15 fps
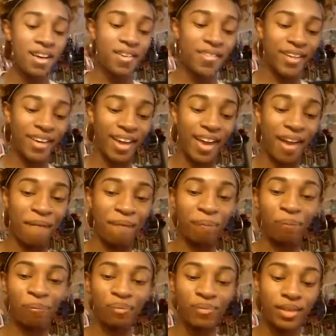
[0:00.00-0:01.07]
Okay.
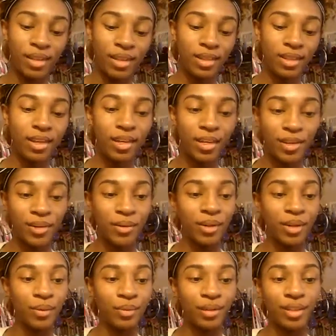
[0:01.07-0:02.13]
Then I go
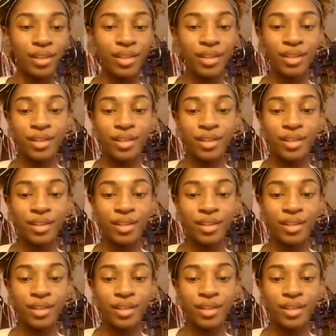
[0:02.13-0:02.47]
in with